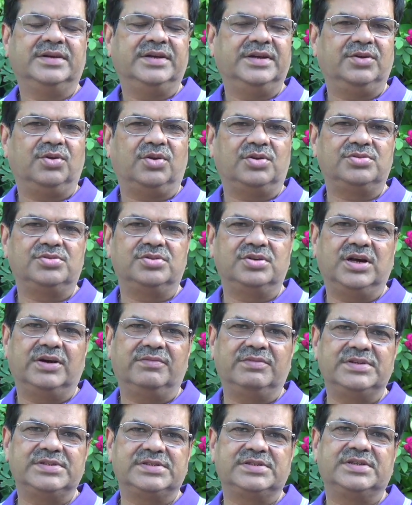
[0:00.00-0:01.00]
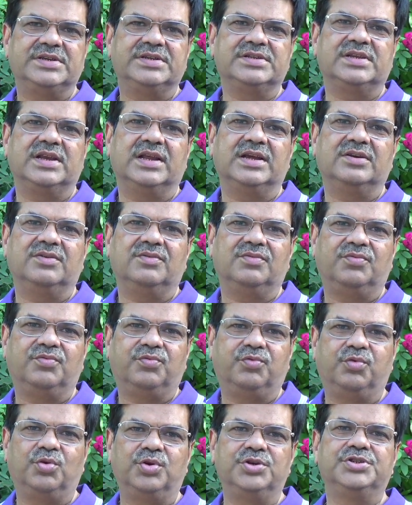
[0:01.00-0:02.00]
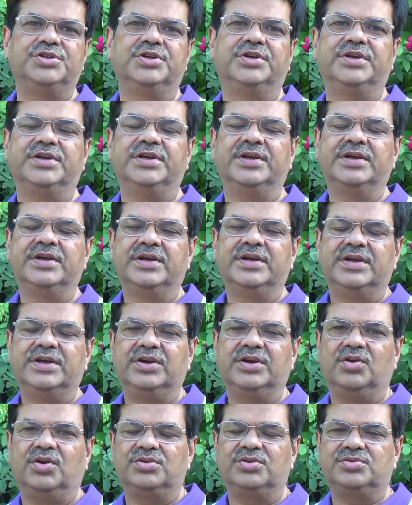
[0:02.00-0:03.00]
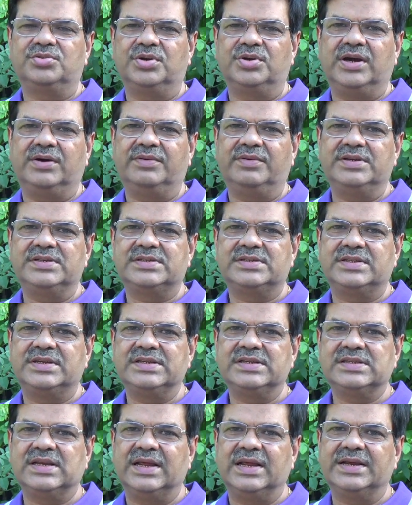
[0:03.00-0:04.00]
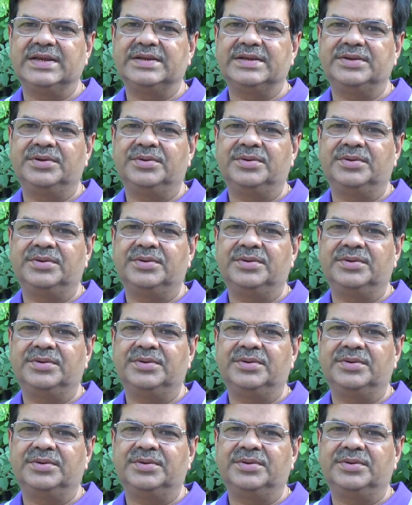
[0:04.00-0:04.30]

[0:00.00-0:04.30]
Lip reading: It also governs things like forgery. It also governs things like